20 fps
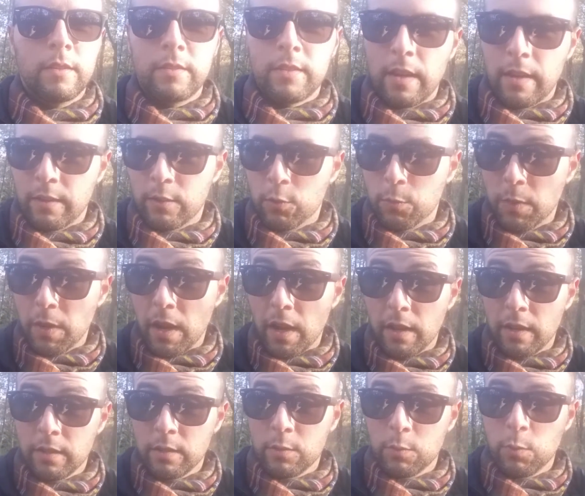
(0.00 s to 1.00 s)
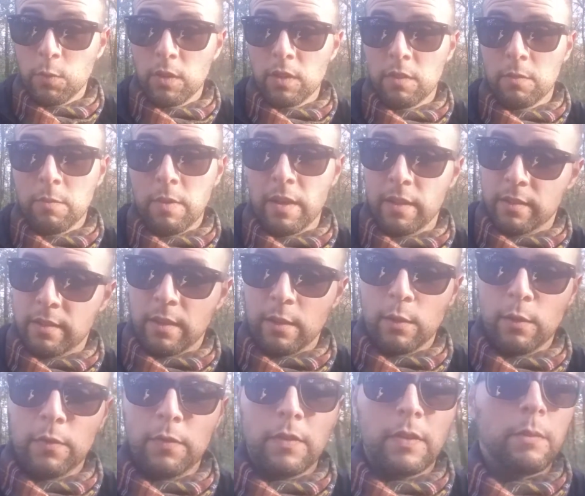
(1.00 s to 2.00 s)
decided to be honest with
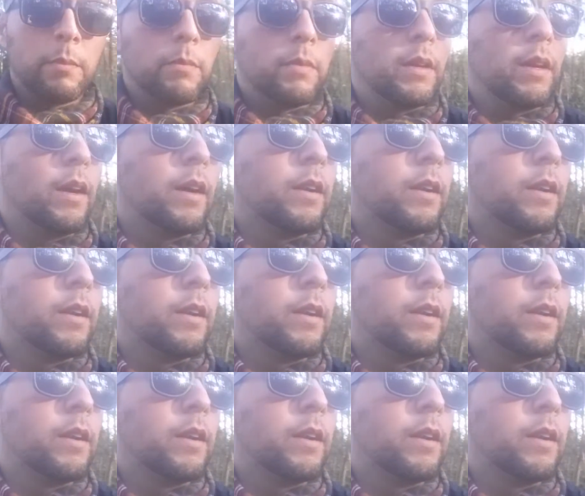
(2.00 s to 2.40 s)
myself and